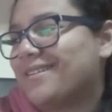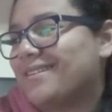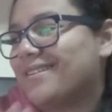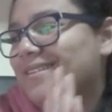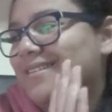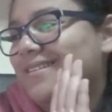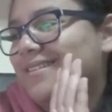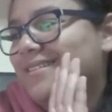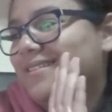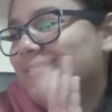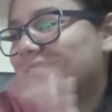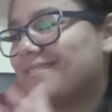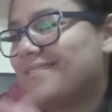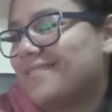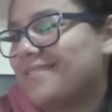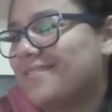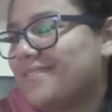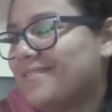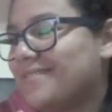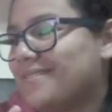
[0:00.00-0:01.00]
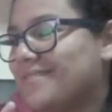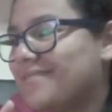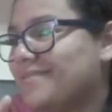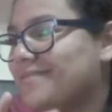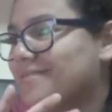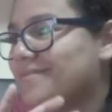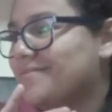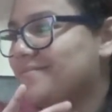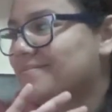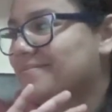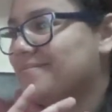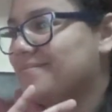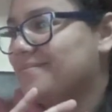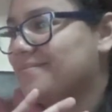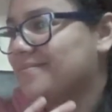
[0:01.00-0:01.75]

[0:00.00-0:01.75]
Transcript: Nobody speaks.